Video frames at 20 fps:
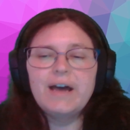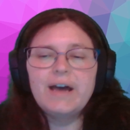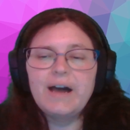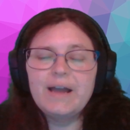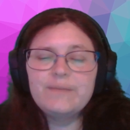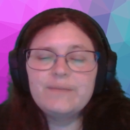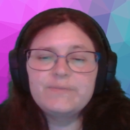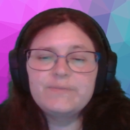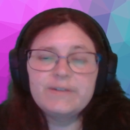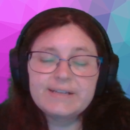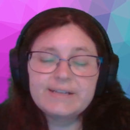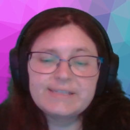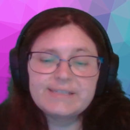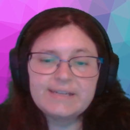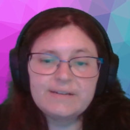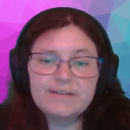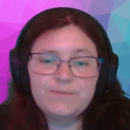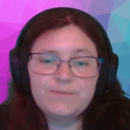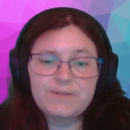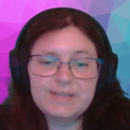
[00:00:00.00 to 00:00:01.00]
I'm very
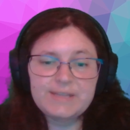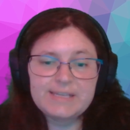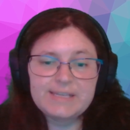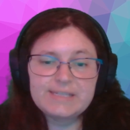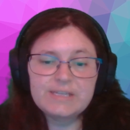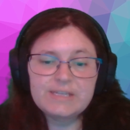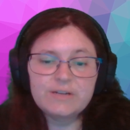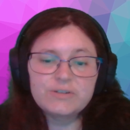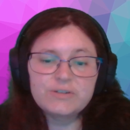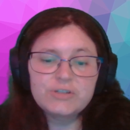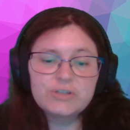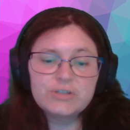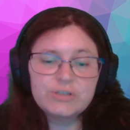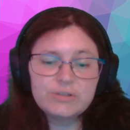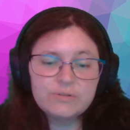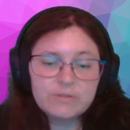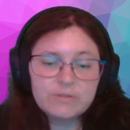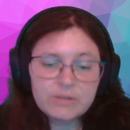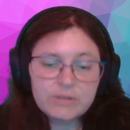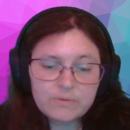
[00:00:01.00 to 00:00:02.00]
excited for this. There's
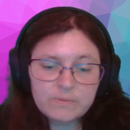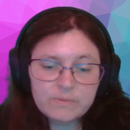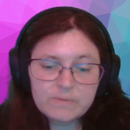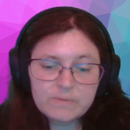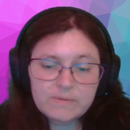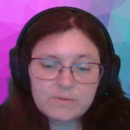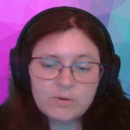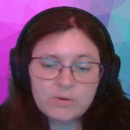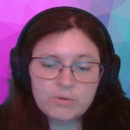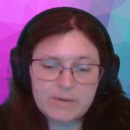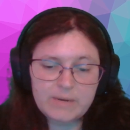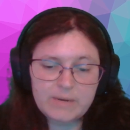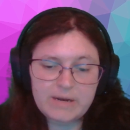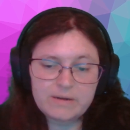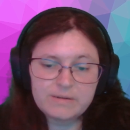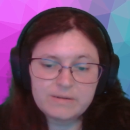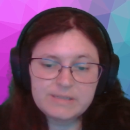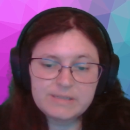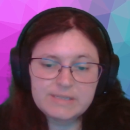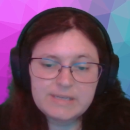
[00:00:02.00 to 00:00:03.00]
two new
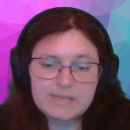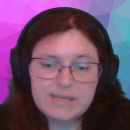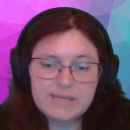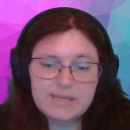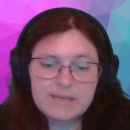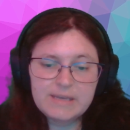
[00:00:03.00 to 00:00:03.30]
careers.